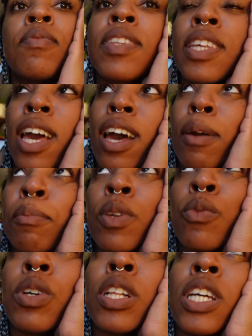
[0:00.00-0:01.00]
yeah, I'm
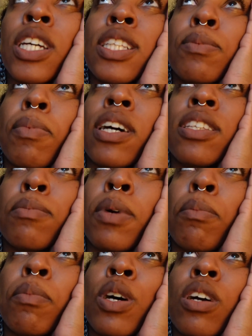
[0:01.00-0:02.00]
in really good spots in
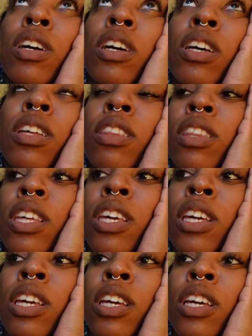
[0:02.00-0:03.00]
my book.
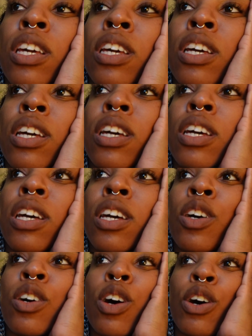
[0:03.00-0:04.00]
The
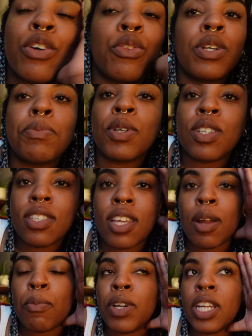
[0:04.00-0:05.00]
all three books that
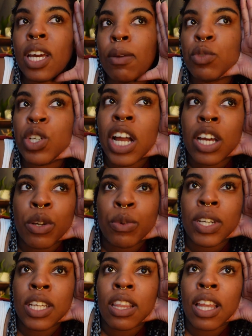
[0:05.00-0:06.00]
I'm reading, I'm trying to
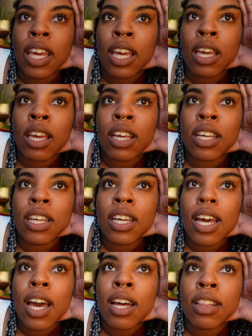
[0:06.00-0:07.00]
read like
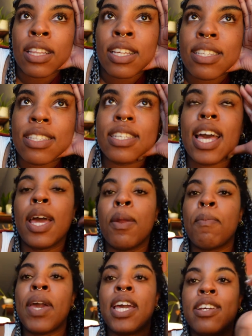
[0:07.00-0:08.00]
at least
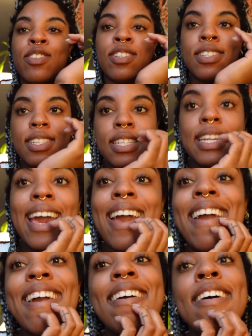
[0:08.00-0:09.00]
ten pages a
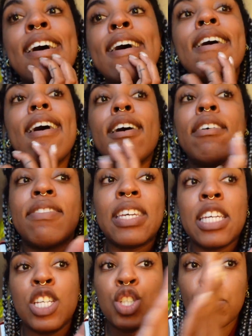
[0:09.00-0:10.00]
day of
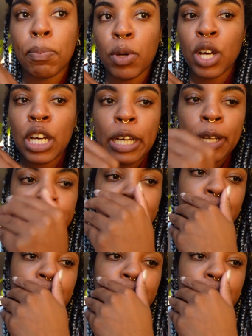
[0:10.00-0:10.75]
each book.